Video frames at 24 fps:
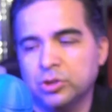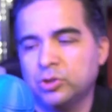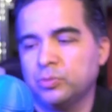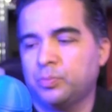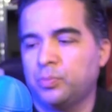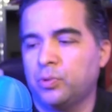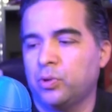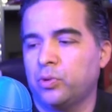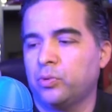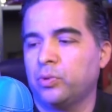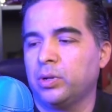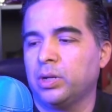
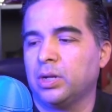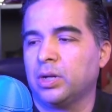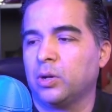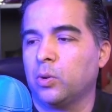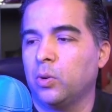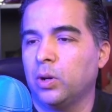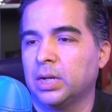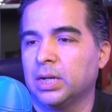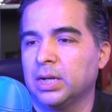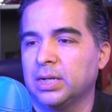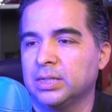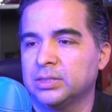support really
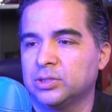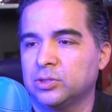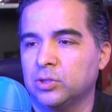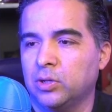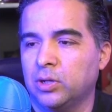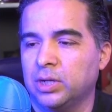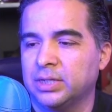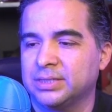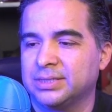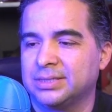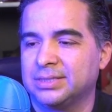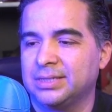quickly, so
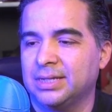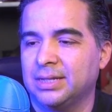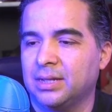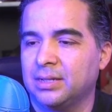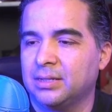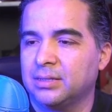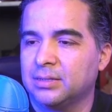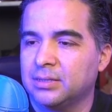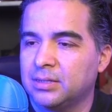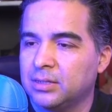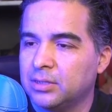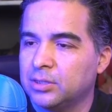I
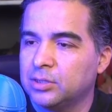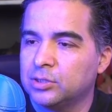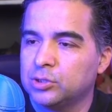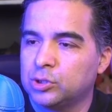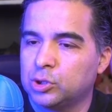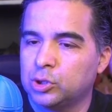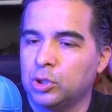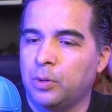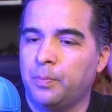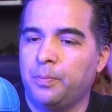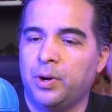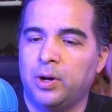still
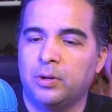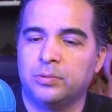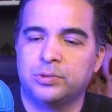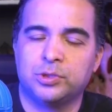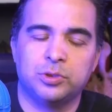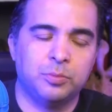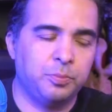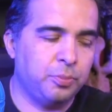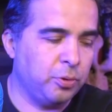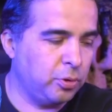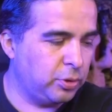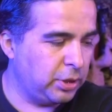some part of
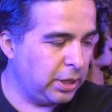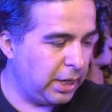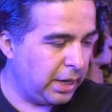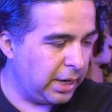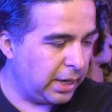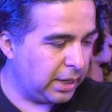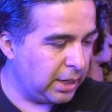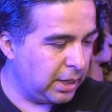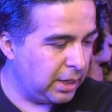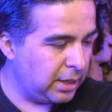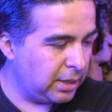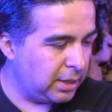support that
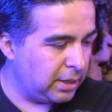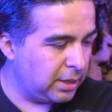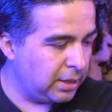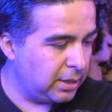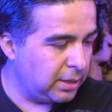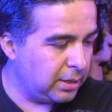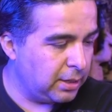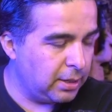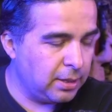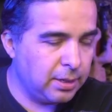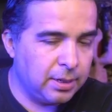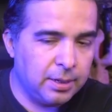I can
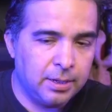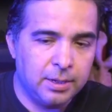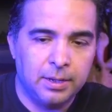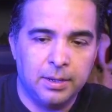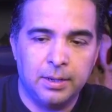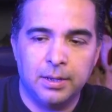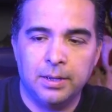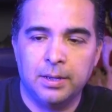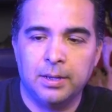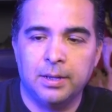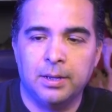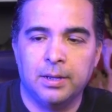
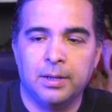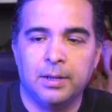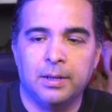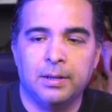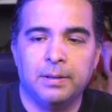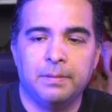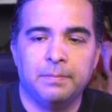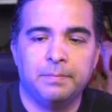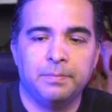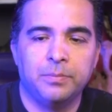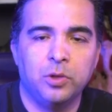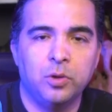
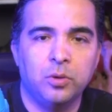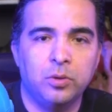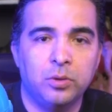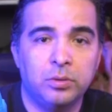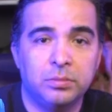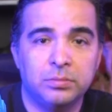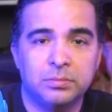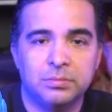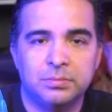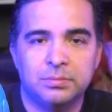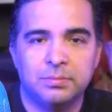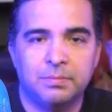do.